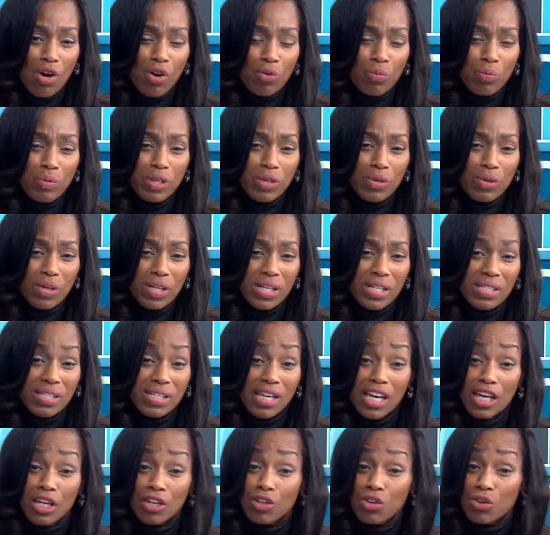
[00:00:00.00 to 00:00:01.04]

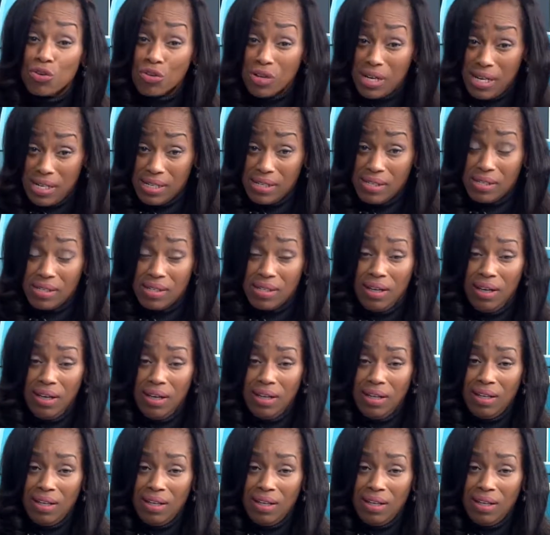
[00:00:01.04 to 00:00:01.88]
opioids increased?